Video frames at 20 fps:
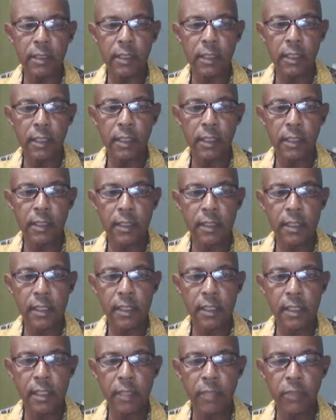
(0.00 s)
it's still, it's,
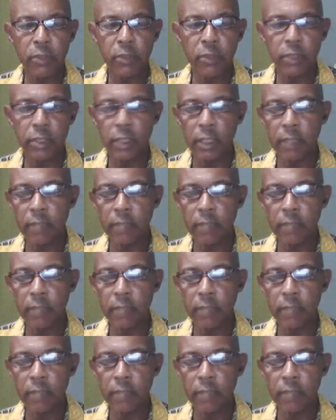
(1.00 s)
they're still pushing